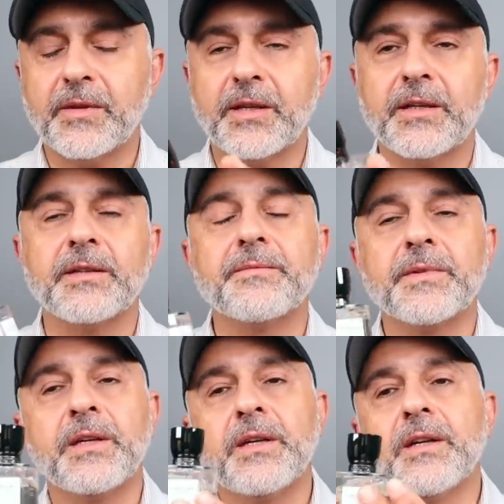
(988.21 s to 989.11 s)
the
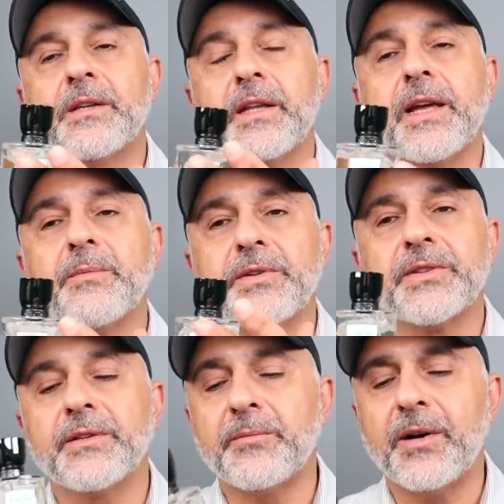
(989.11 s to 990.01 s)
the labels
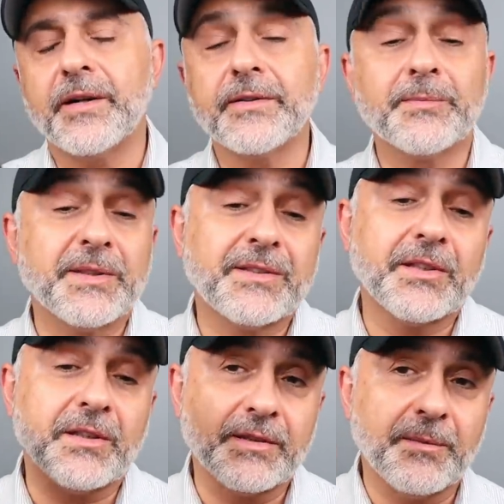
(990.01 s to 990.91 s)
on the bottles, but
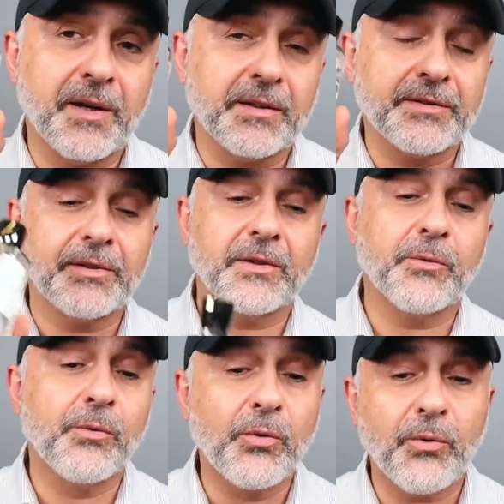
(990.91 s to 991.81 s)
still the bottles look
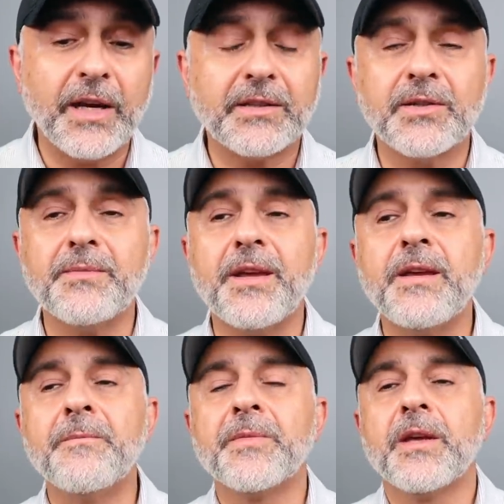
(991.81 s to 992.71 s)
great to me